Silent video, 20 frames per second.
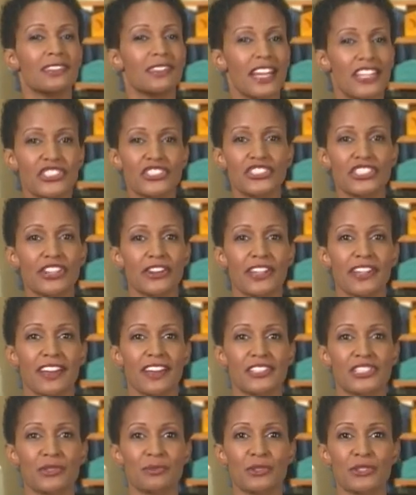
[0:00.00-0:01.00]
legendary
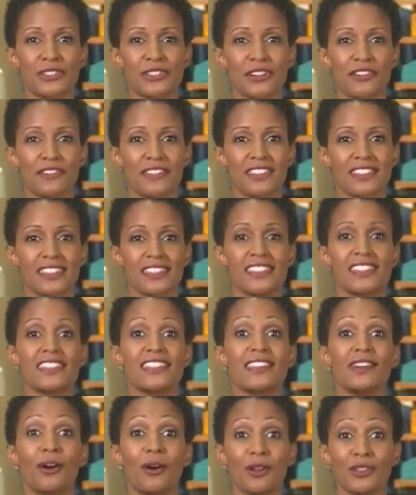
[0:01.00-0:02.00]
customer service is
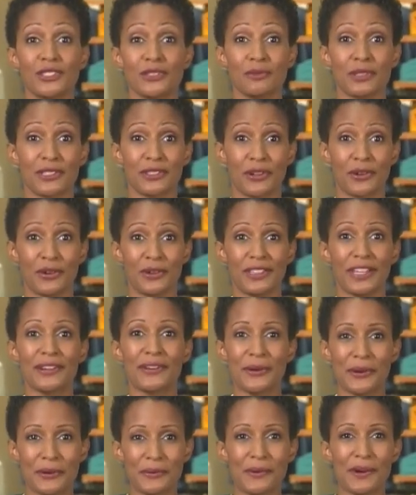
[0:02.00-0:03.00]
the ultimate goal at
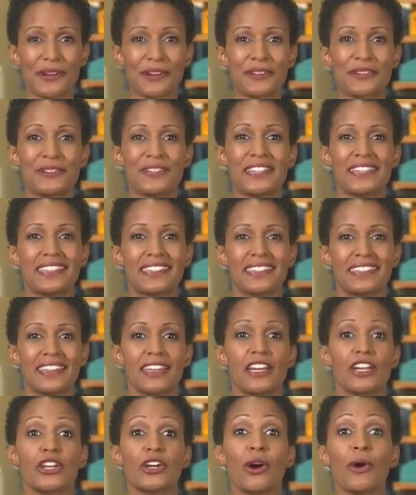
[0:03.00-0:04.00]
Coldwater Creek.
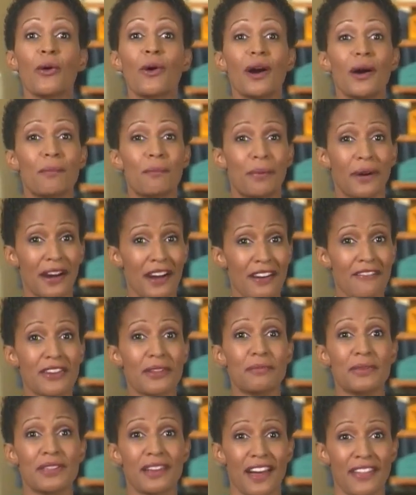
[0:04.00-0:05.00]
Go above
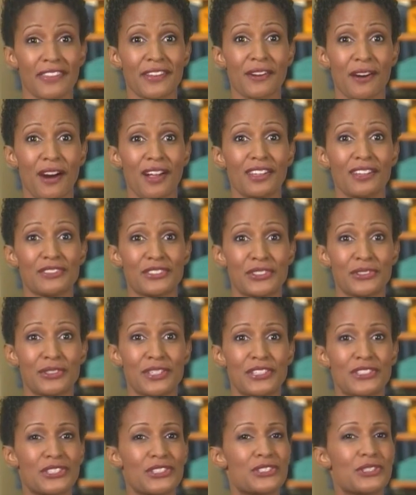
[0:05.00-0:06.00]
and beyond the call of
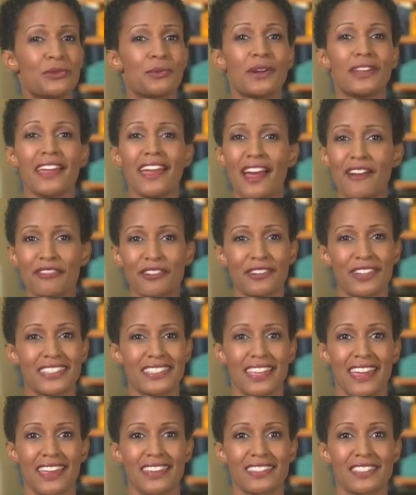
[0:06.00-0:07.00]
duty to do whatever it
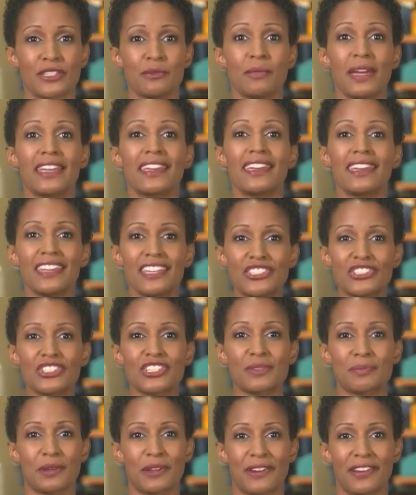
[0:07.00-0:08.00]
takes to make each
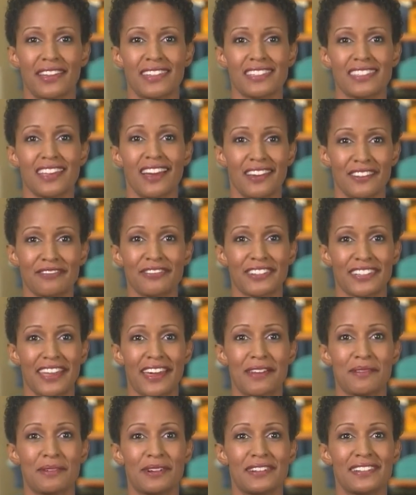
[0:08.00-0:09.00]
experience
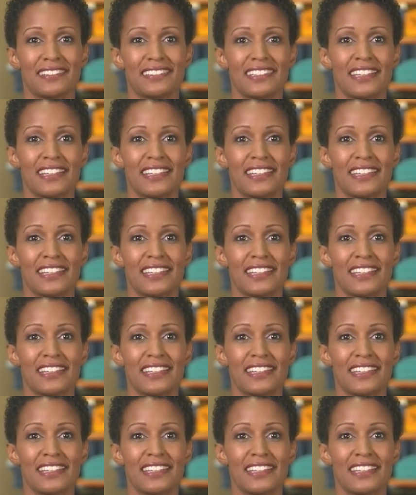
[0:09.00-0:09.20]
unforgettable.